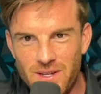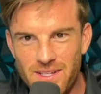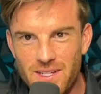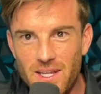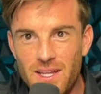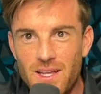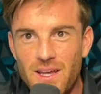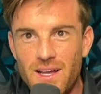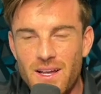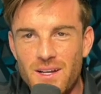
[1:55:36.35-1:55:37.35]
We're good.
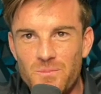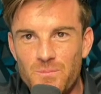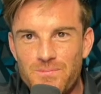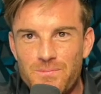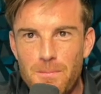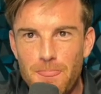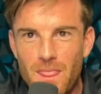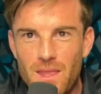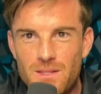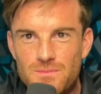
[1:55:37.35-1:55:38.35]
Um,
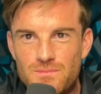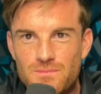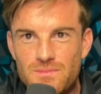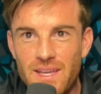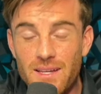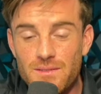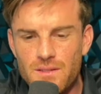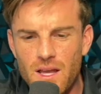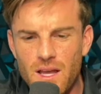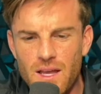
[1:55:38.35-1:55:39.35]
yeah,
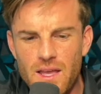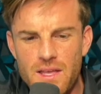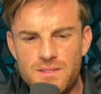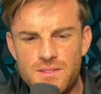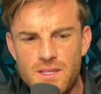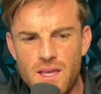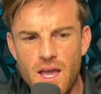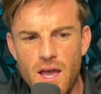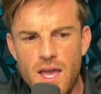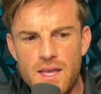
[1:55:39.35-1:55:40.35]
uh, it's
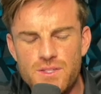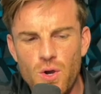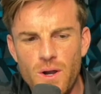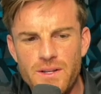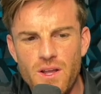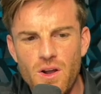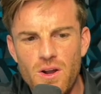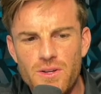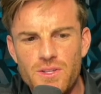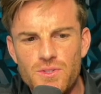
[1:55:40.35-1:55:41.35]
it's hard to
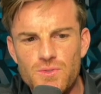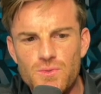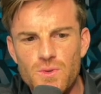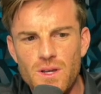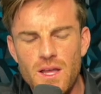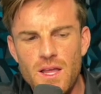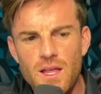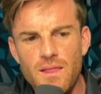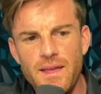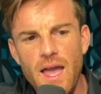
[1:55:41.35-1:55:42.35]
argue.
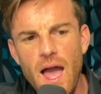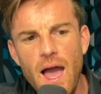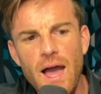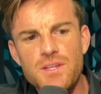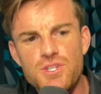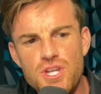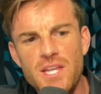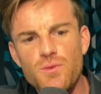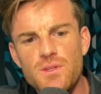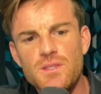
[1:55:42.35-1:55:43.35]
Like I, I
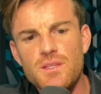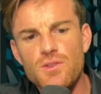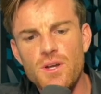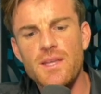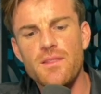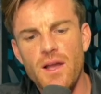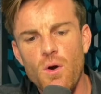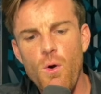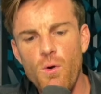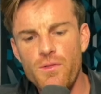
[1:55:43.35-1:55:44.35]
genuinely look at like
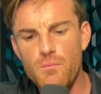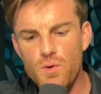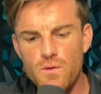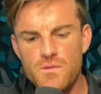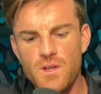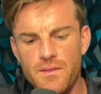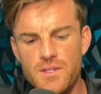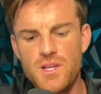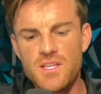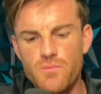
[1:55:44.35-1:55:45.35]
all the moves on the
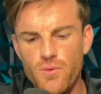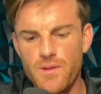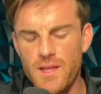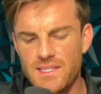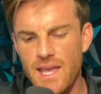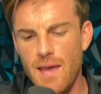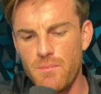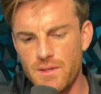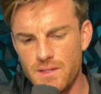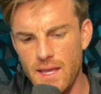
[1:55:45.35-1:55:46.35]
chessboard that's
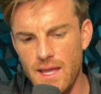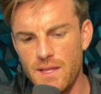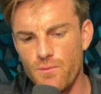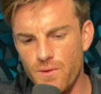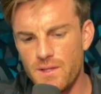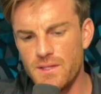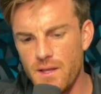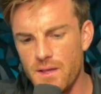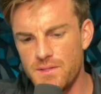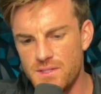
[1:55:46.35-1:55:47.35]
happened, and it really
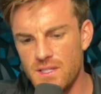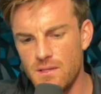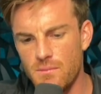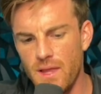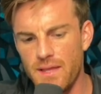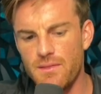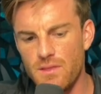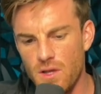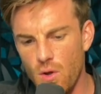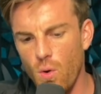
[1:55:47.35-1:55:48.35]
does seem like the
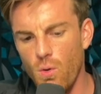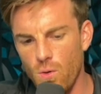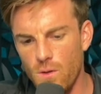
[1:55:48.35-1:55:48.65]
goal.